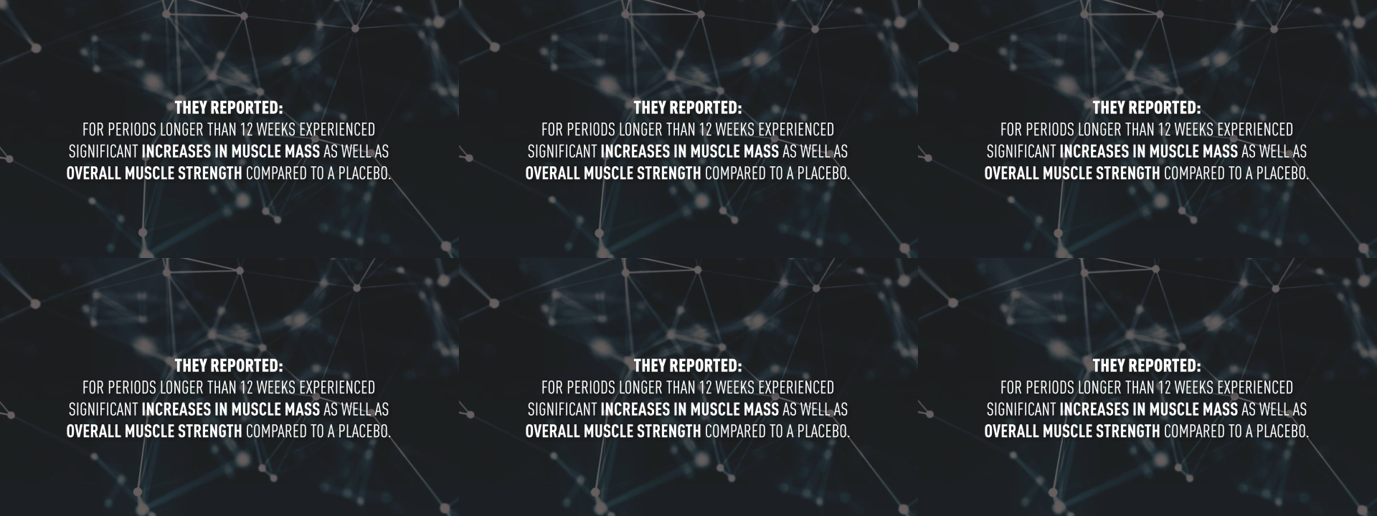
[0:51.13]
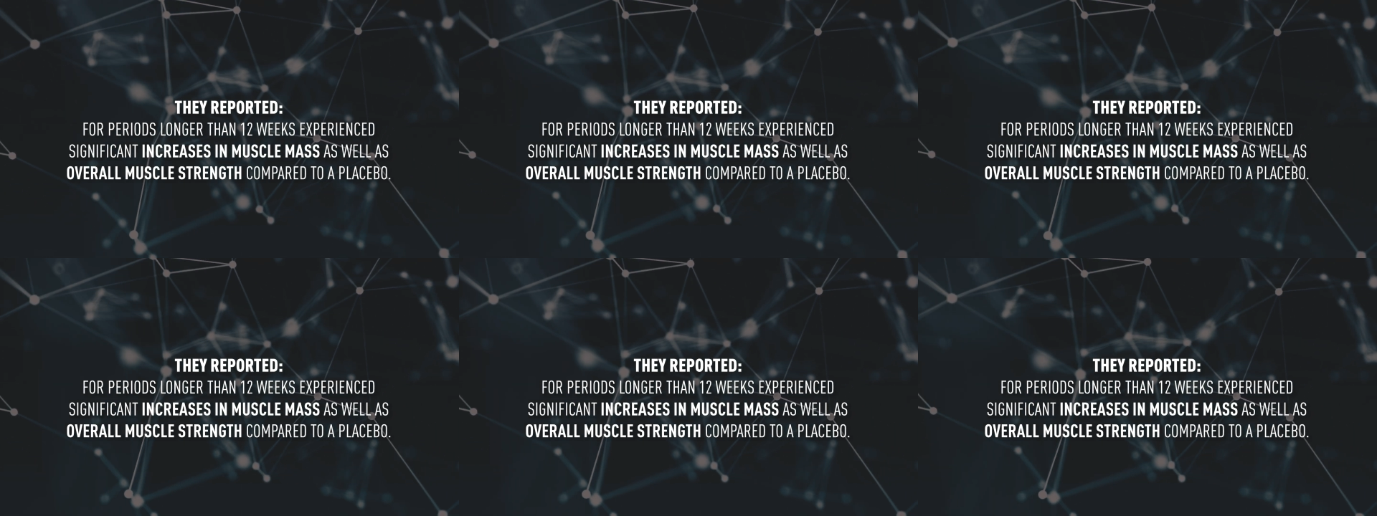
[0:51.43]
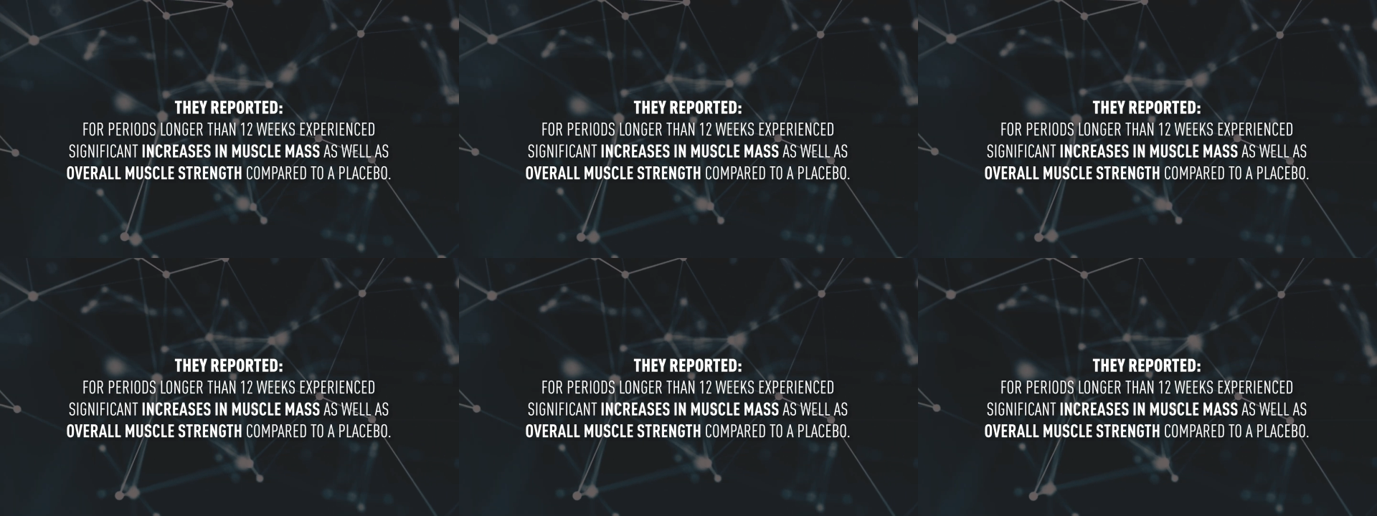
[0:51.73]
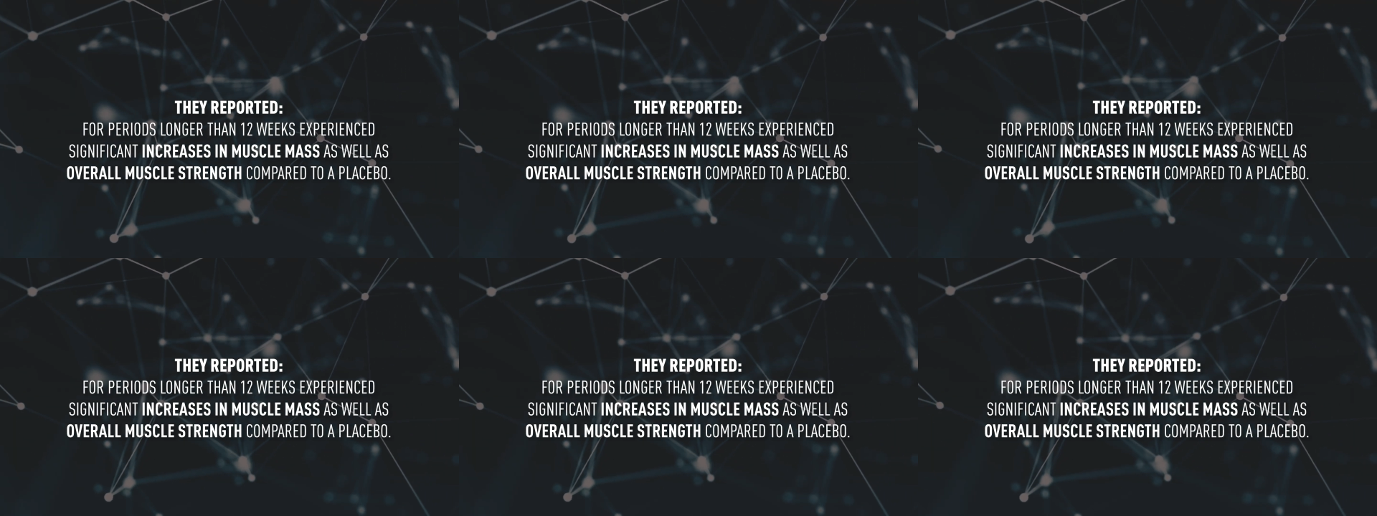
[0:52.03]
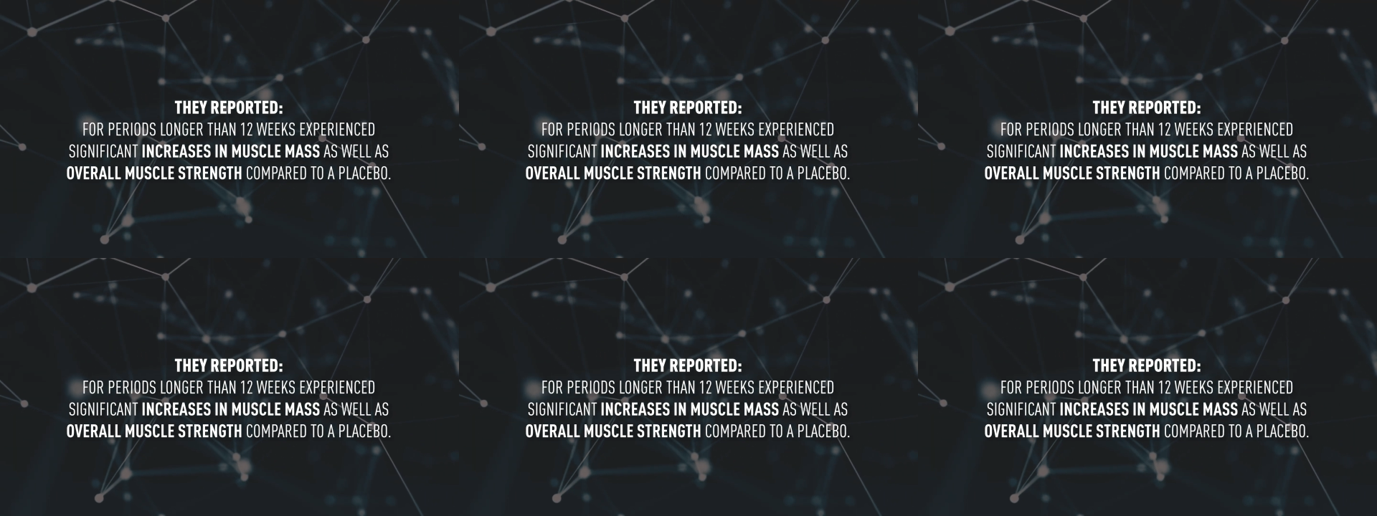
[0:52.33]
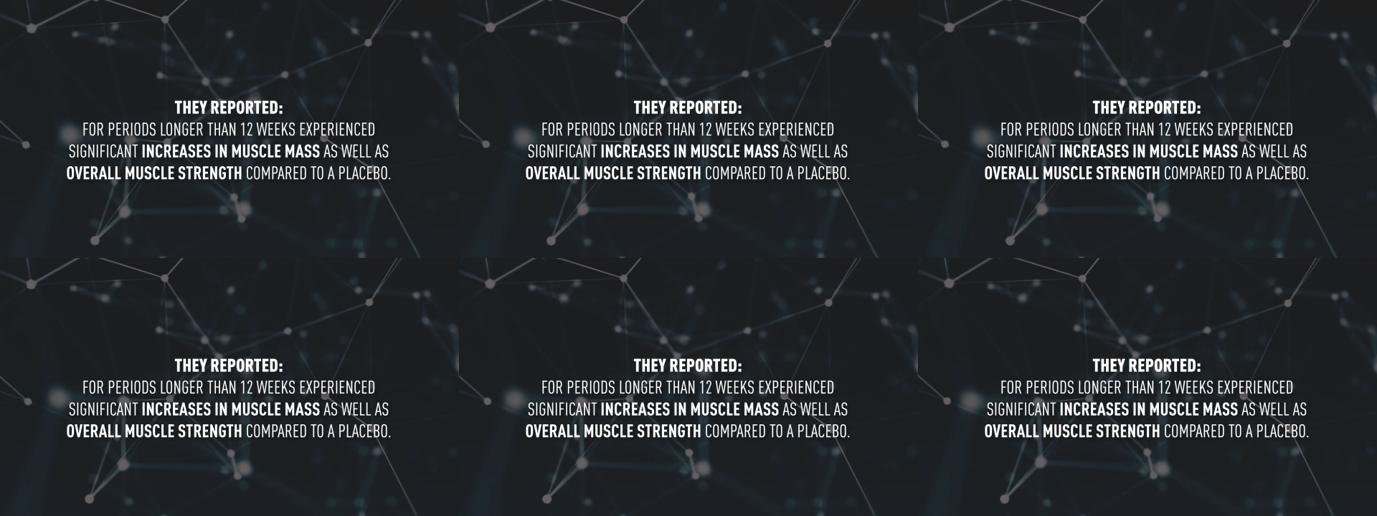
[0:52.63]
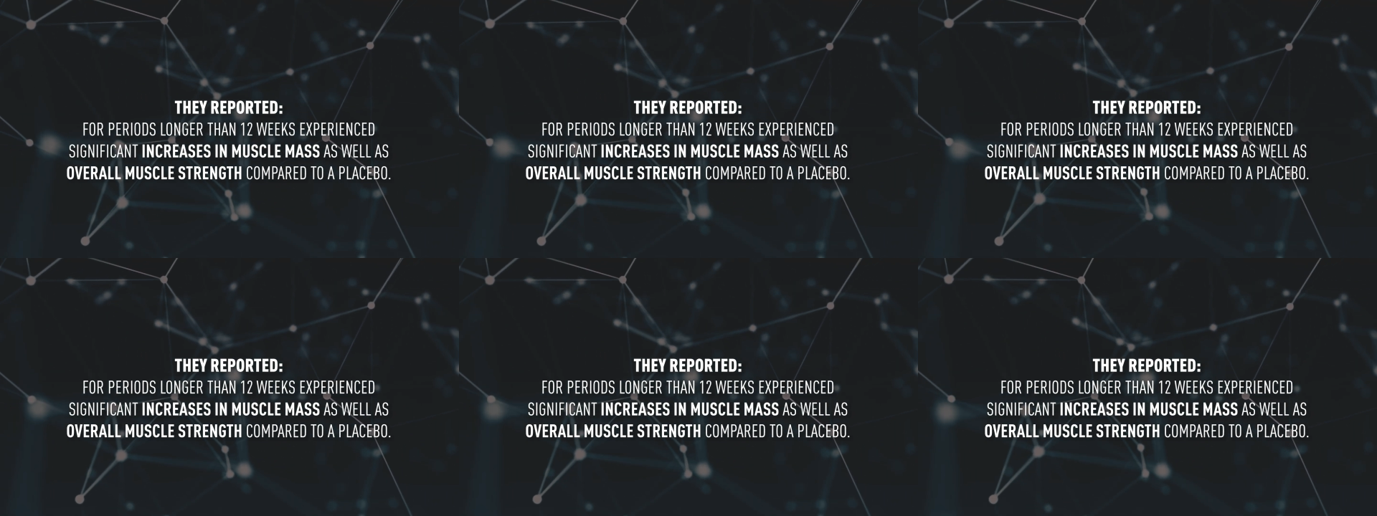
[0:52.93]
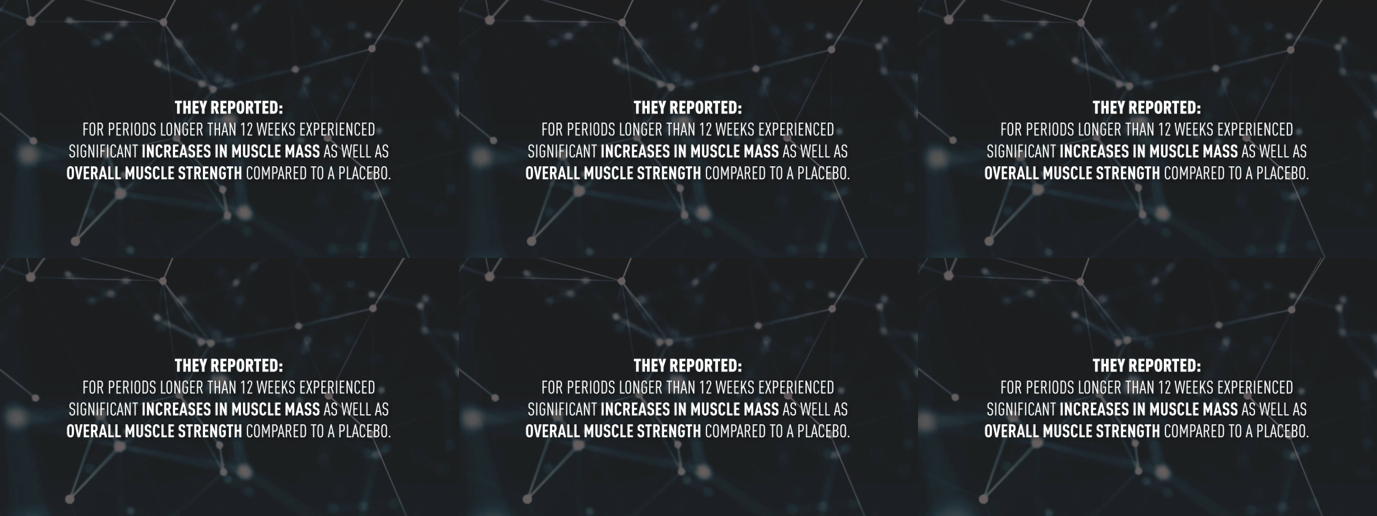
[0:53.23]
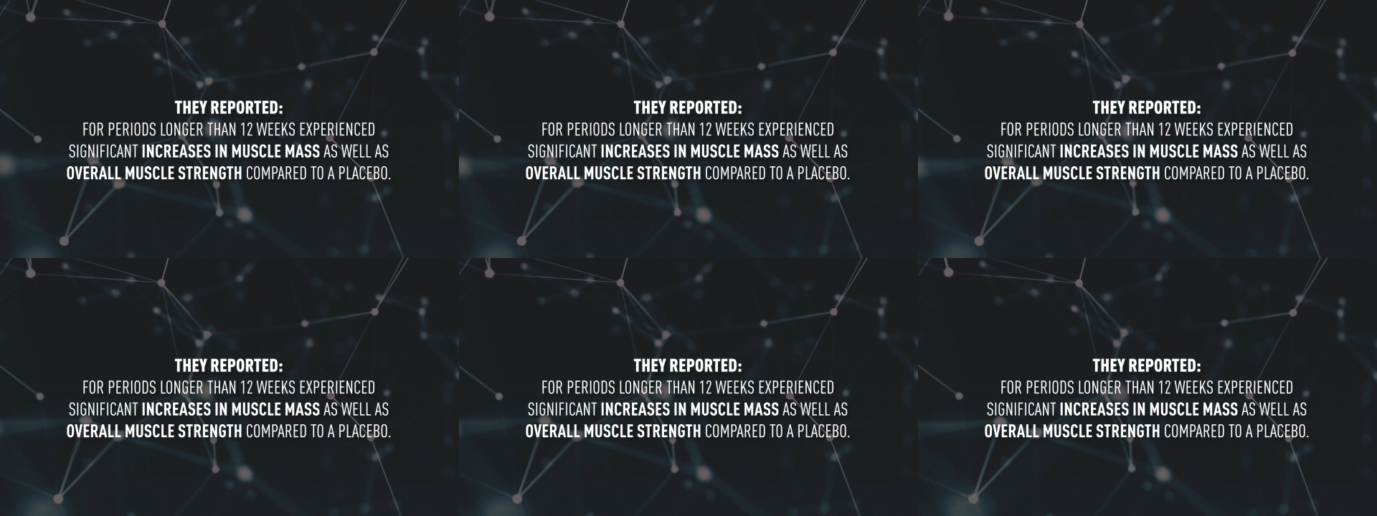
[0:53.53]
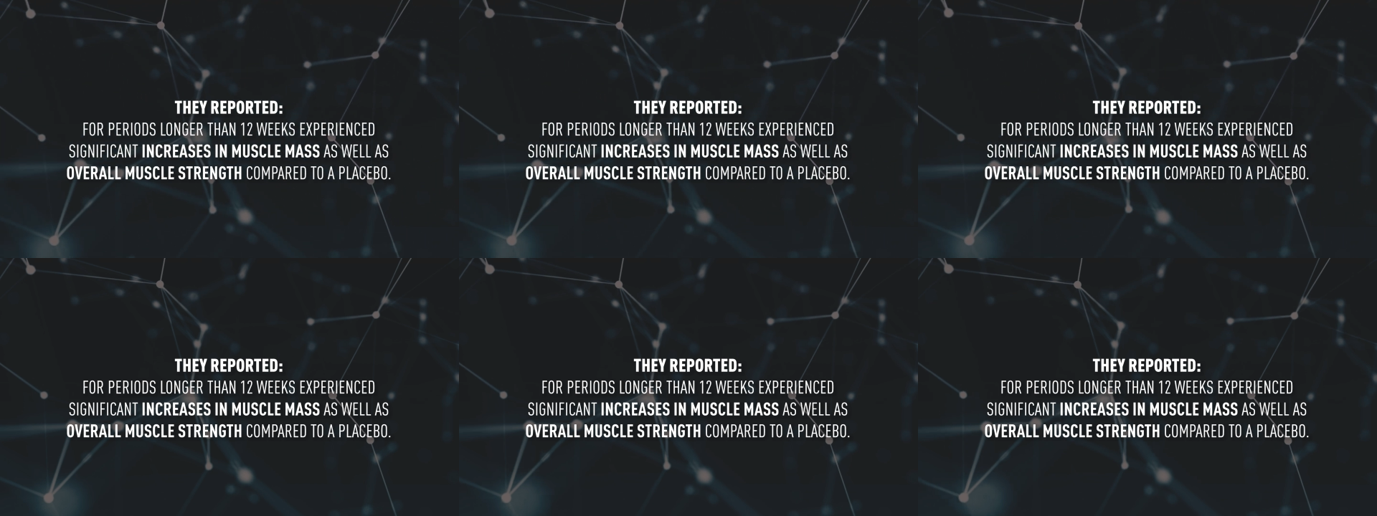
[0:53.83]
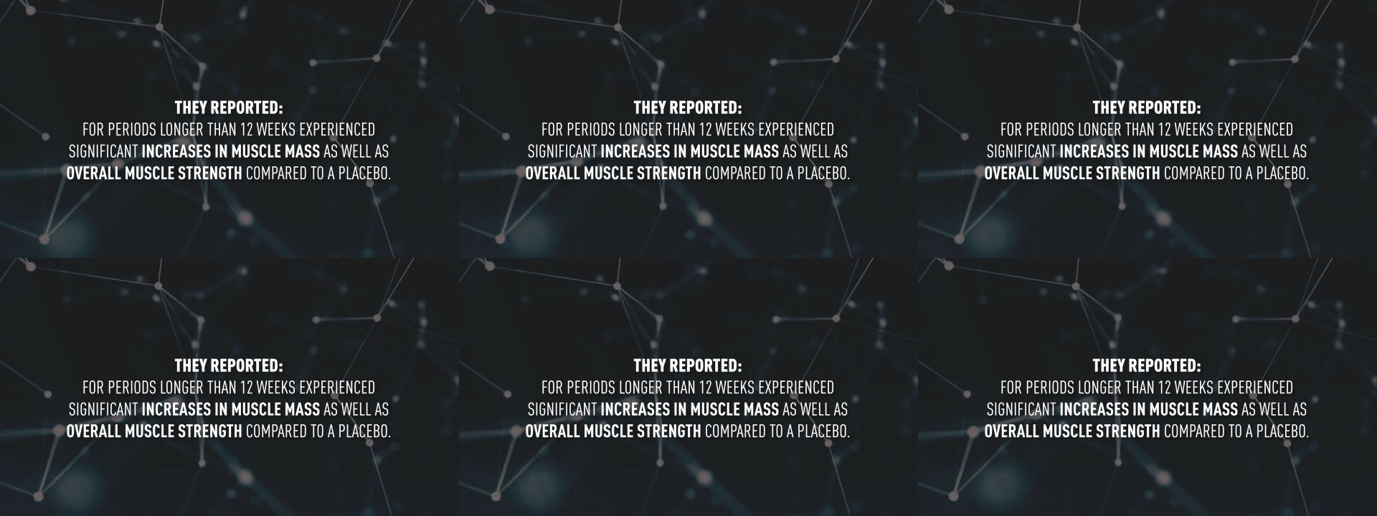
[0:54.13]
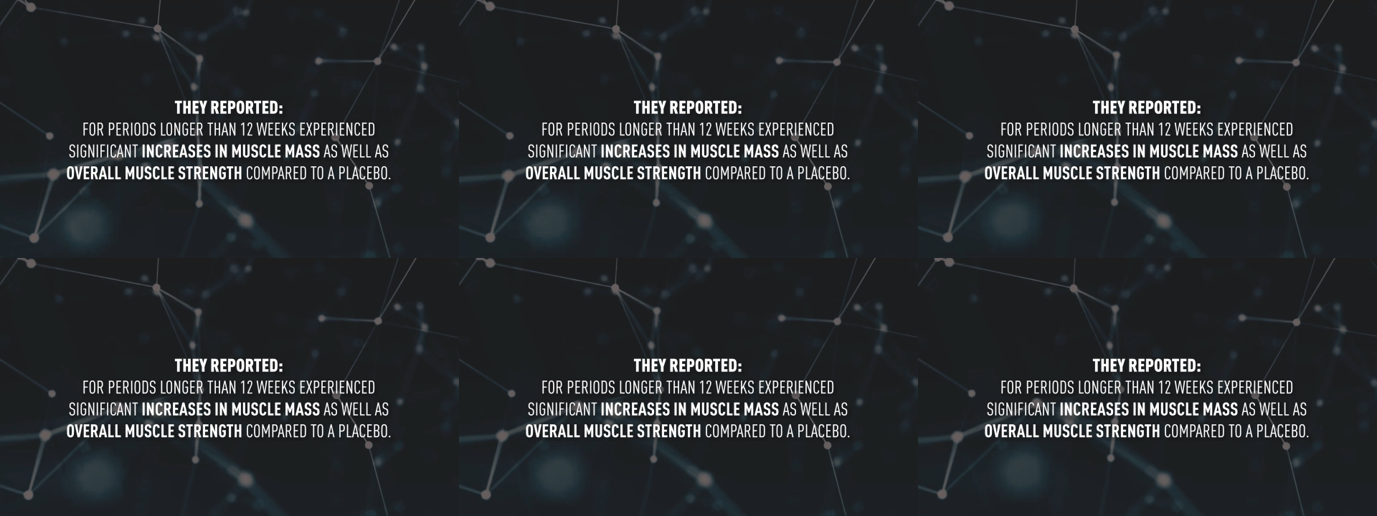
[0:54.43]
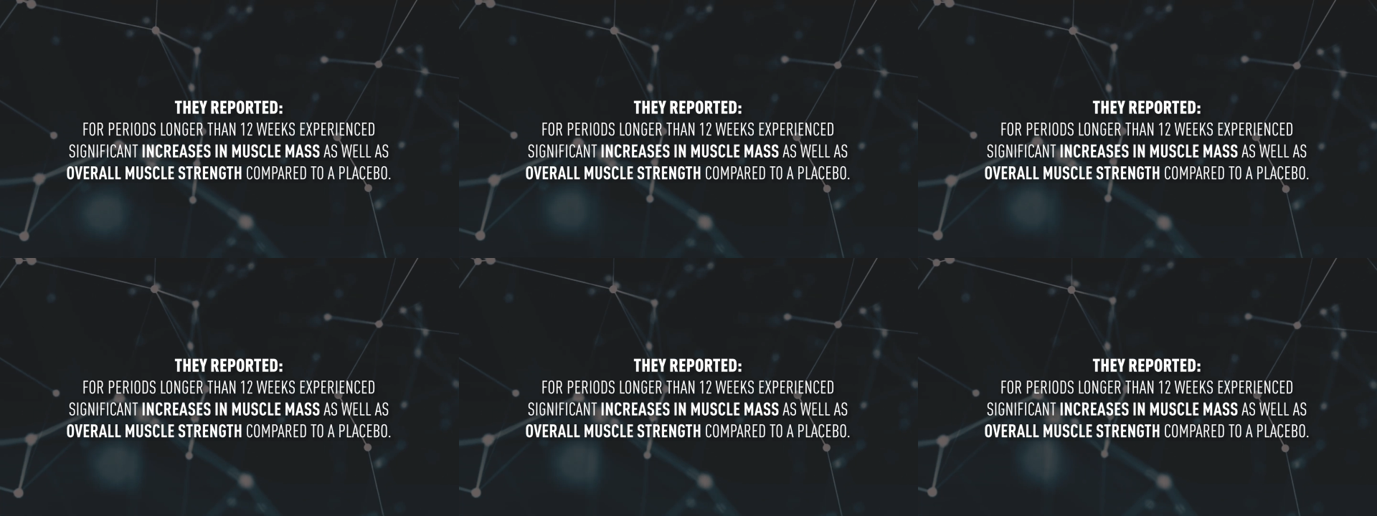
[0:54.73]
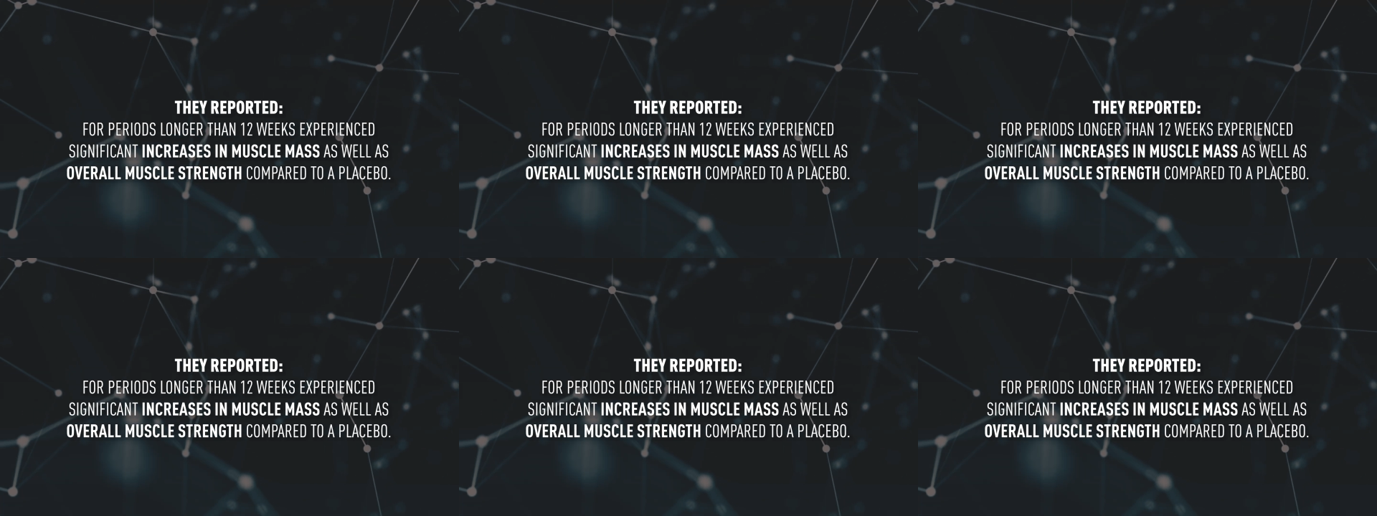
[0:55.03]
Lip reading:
[unreadable: no face in view]